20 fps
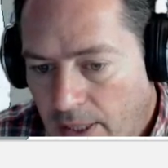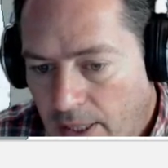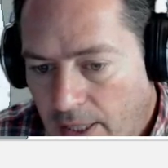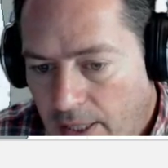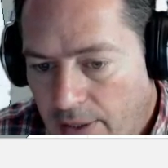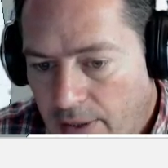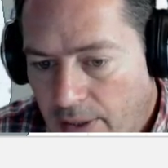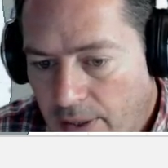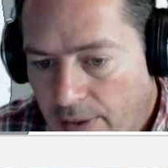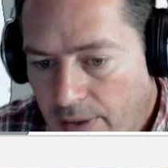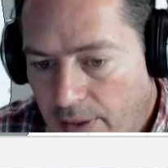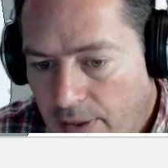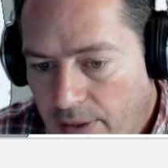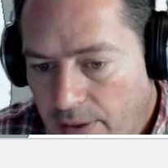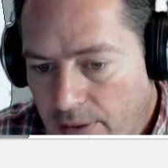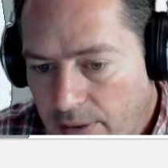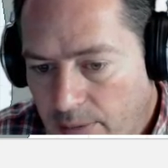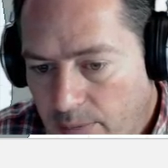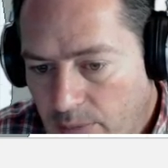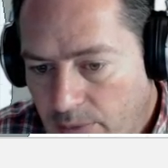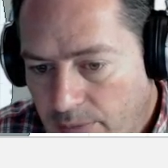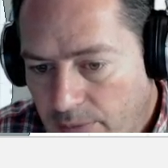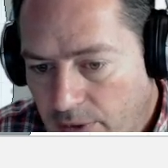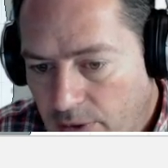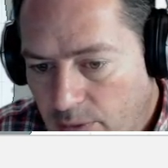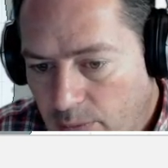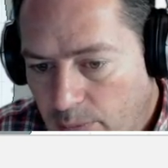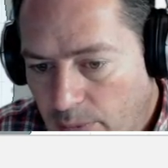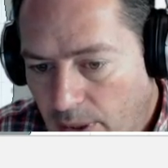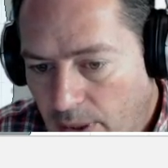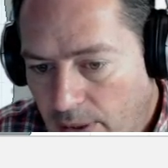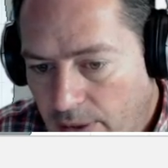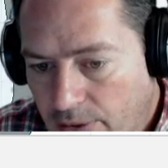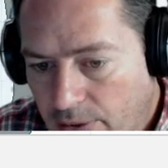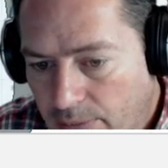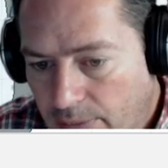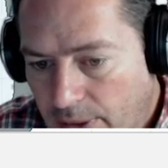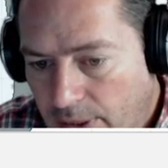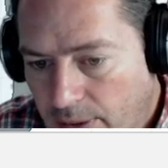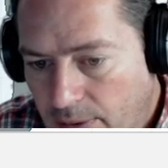And I think you can move this box
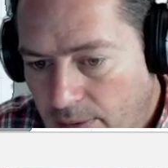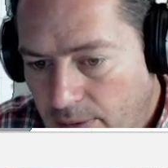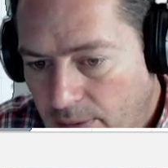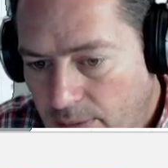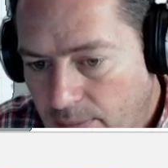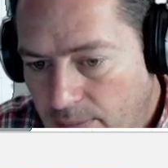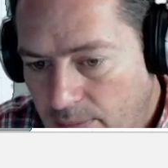around.